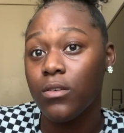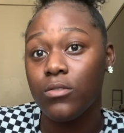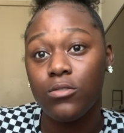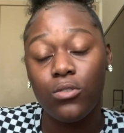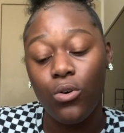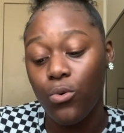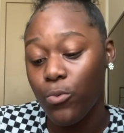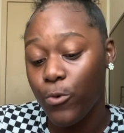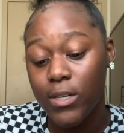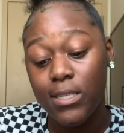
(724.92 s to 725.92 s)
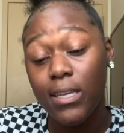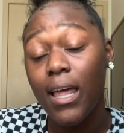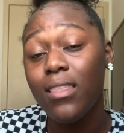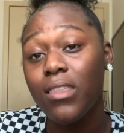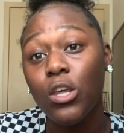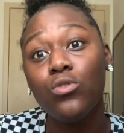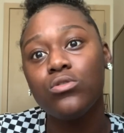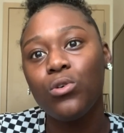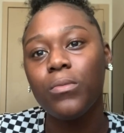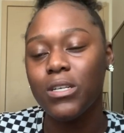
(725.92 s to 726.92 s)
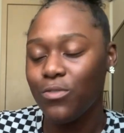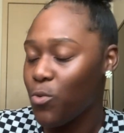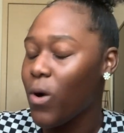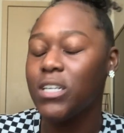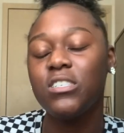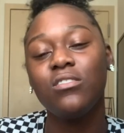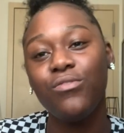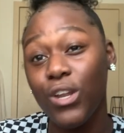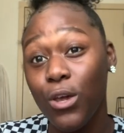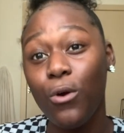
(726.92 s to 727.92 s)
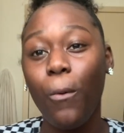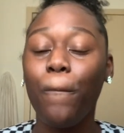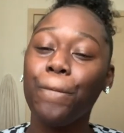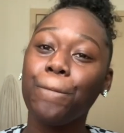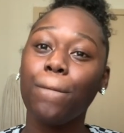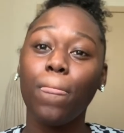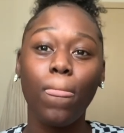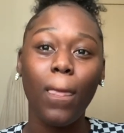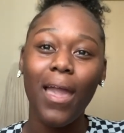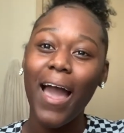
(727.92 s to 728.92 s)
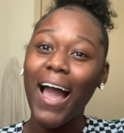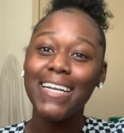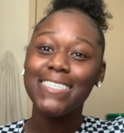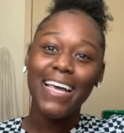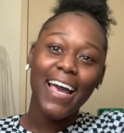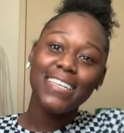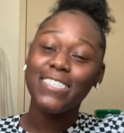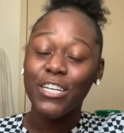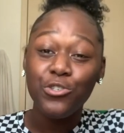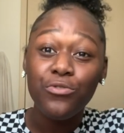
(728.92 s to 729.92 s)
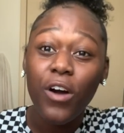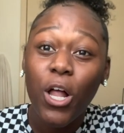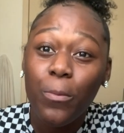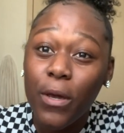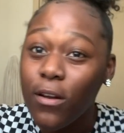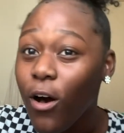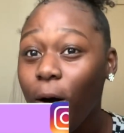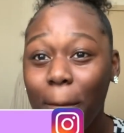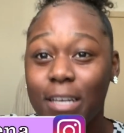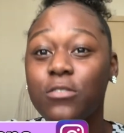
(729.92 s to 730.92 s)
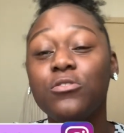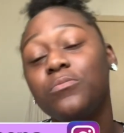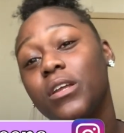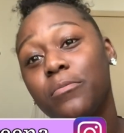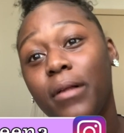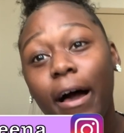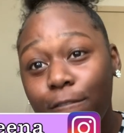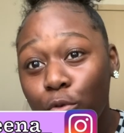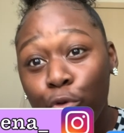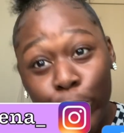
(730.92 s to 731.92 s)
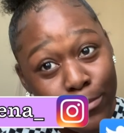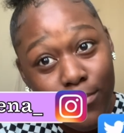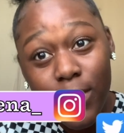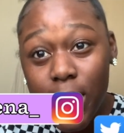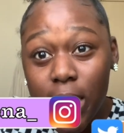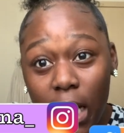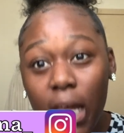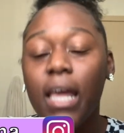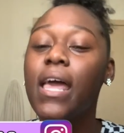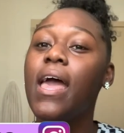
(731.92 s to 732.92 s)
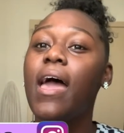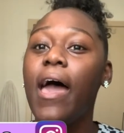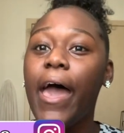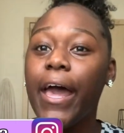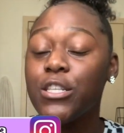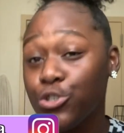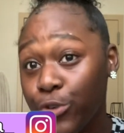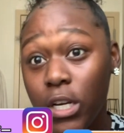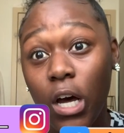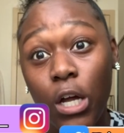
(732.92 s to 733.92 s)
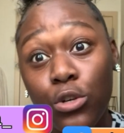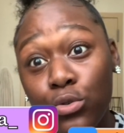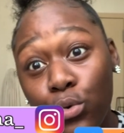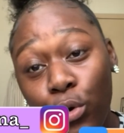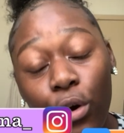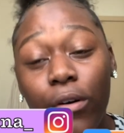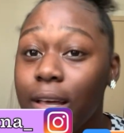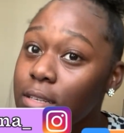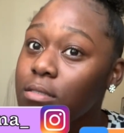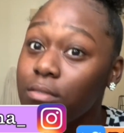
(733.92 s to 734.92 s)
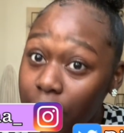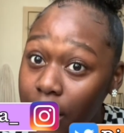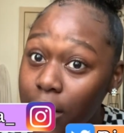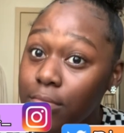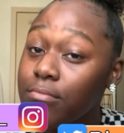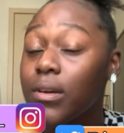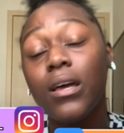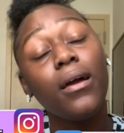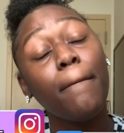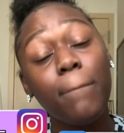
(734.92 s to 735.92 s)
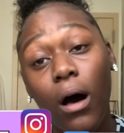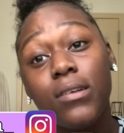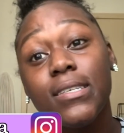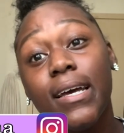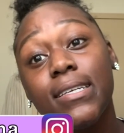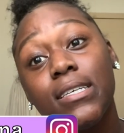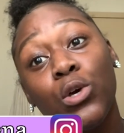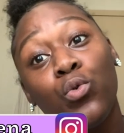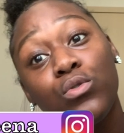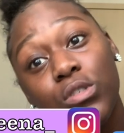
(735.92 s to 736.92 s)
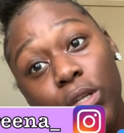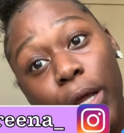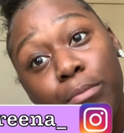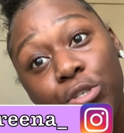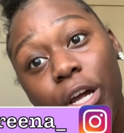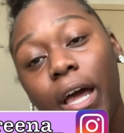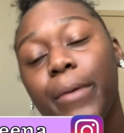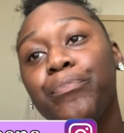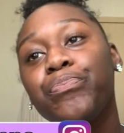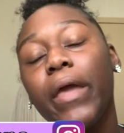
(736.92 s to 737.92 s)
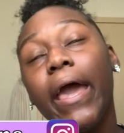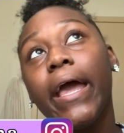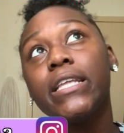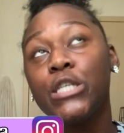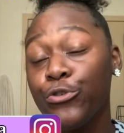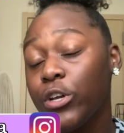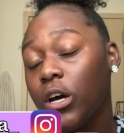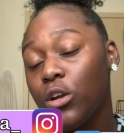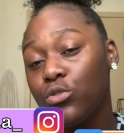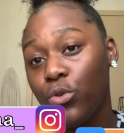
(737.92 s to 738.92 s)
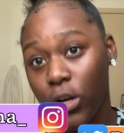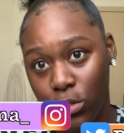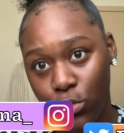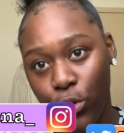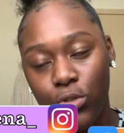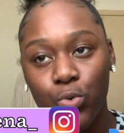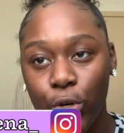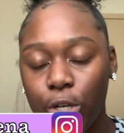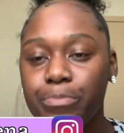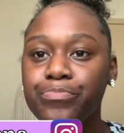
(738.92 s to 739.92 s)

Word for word: So once again, thank you so much for watching this video. I just ask that you follow me on all my social media platforms at Darina_ on Instagram, Boss Lexi on Snapchat, and Darina_ on Twitter.